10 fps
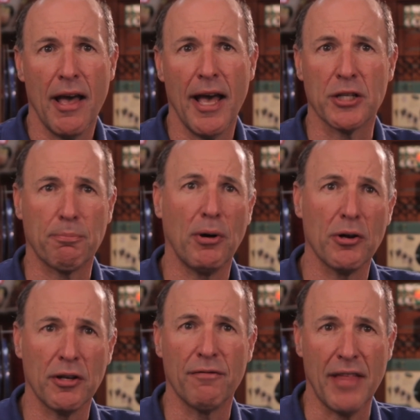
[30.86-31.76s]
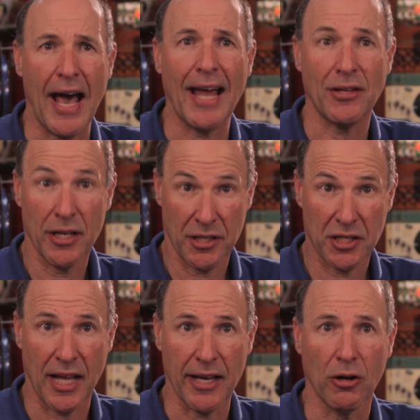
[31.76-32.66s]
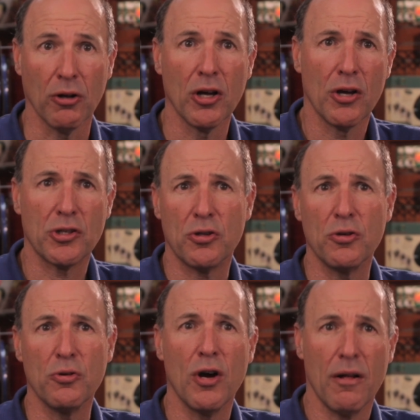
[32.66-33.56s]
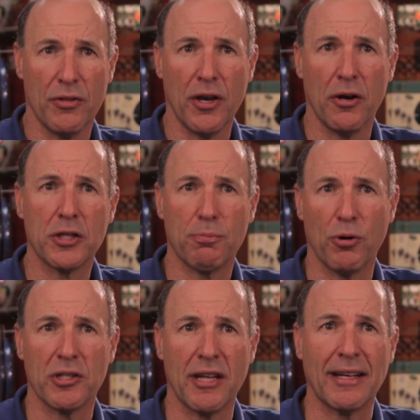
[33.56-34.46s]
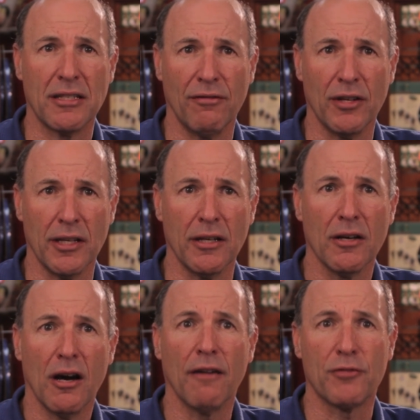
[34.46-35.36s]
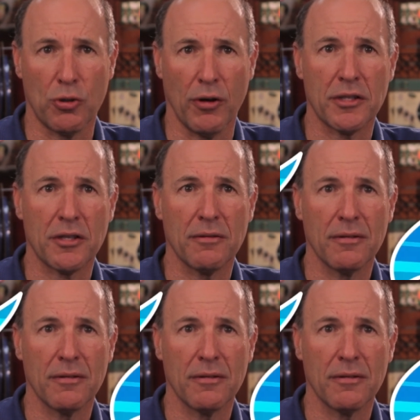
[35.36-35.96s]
as part of that sale to their sports activity of choice choice.